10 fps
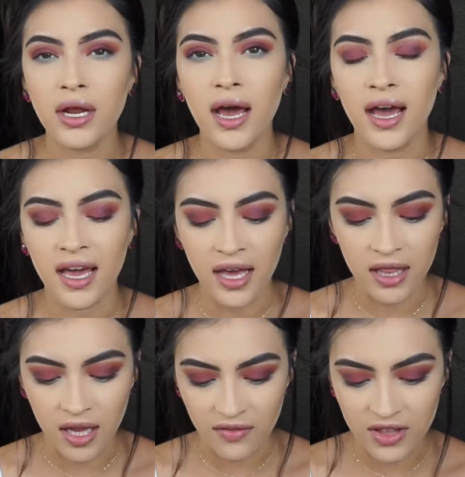I
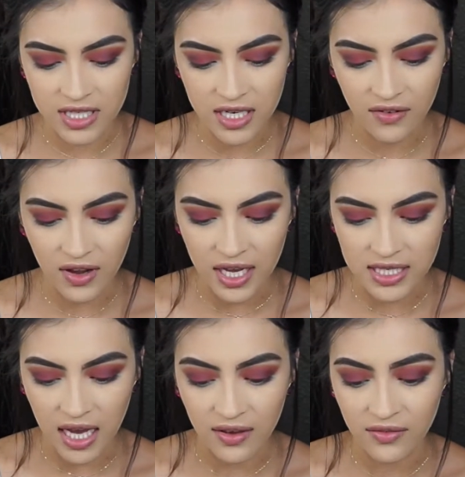love this stuff,
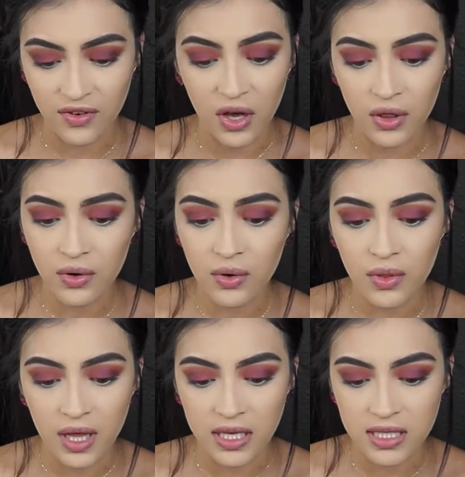guys. I've gone through
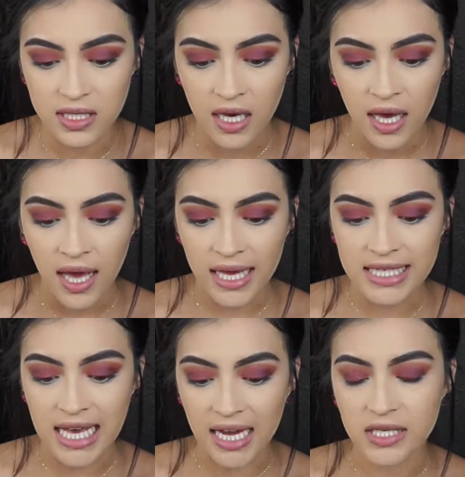this
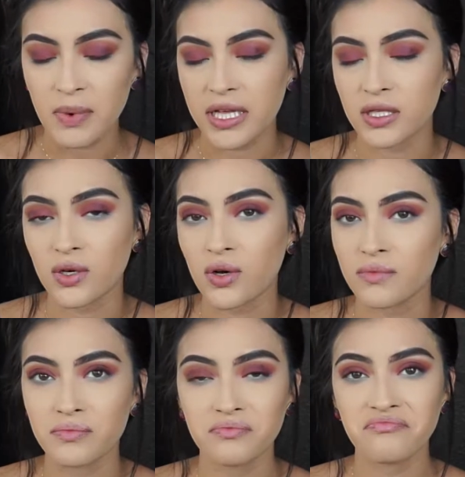exact
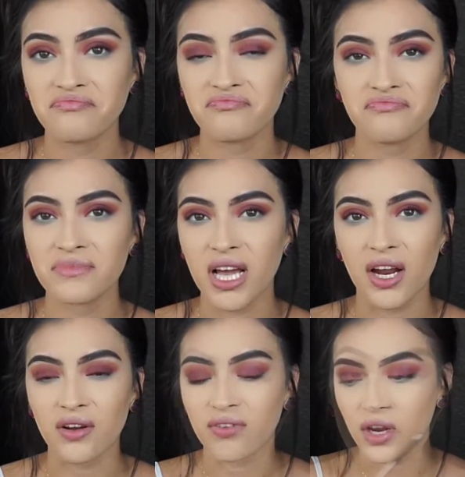pencil, I
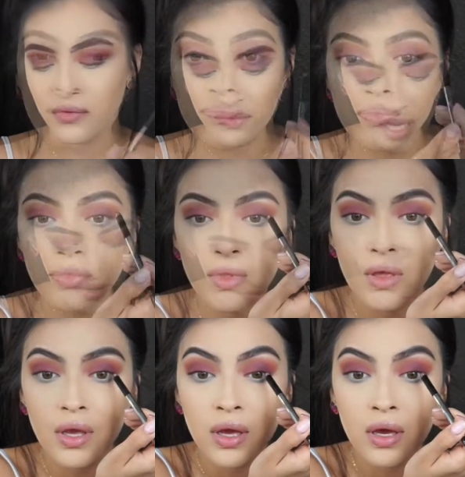don't even know.
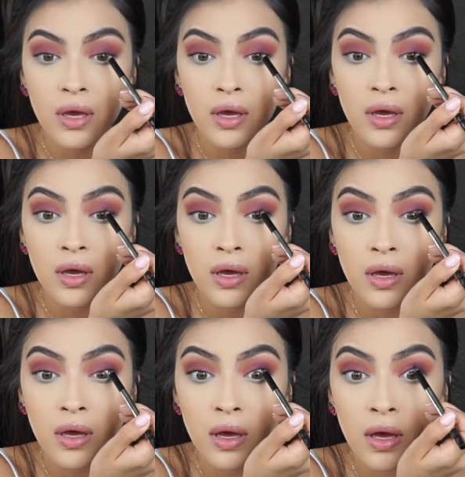
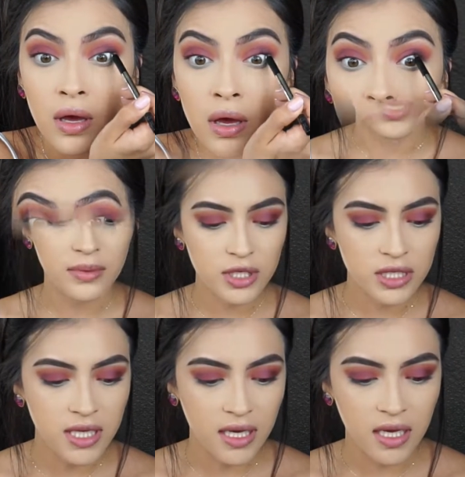Okay, so now I'm
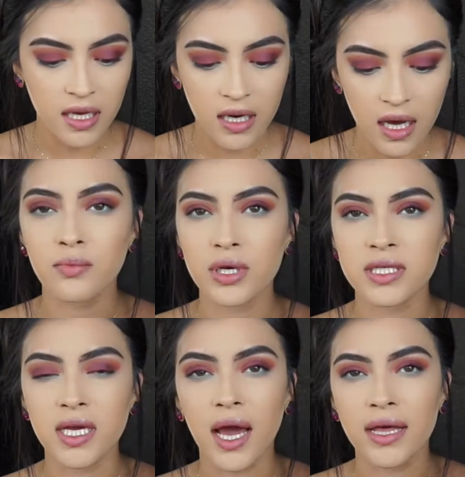just taking a
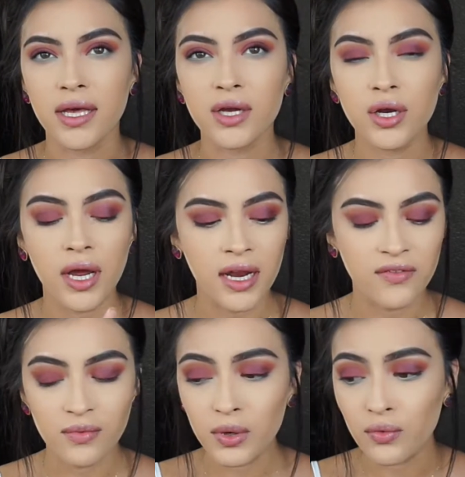Reezy highlighter, and
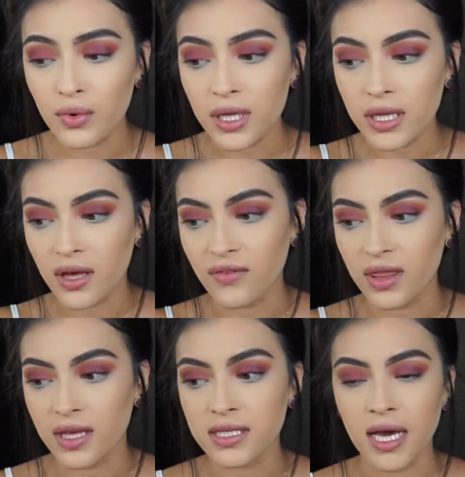I've been really
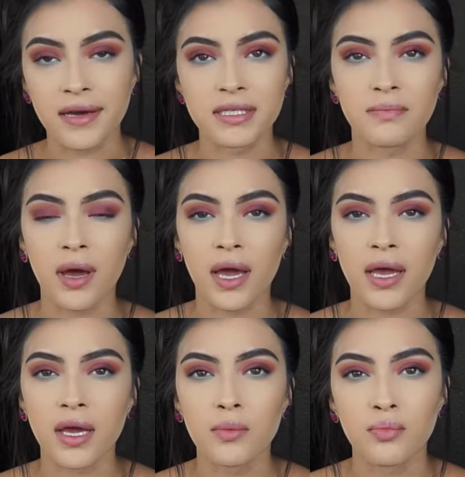loving this as
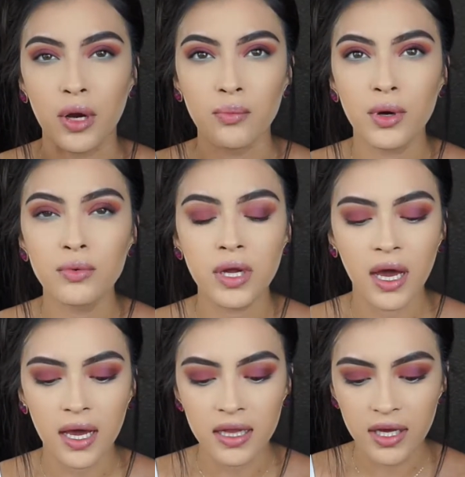my brow bone
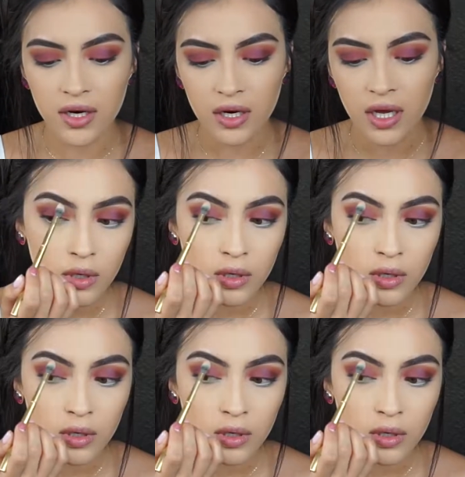highlighter.